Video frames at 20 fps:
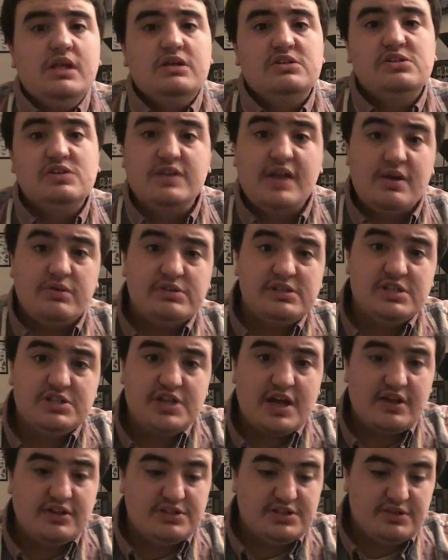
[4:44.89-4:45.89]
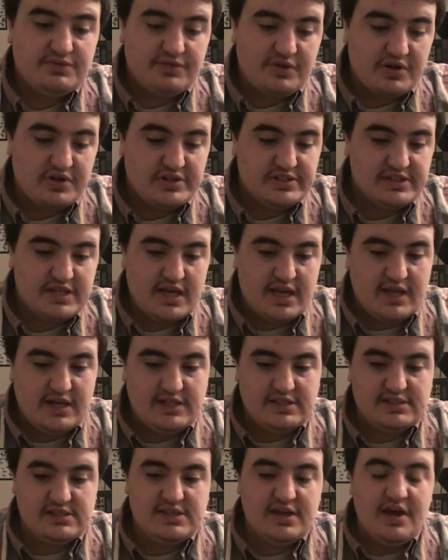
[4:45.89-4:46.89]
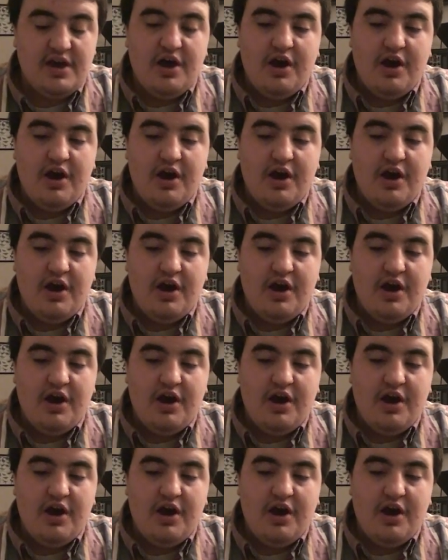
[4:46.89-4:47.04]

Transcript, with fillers: So that was a challenge at first, and it's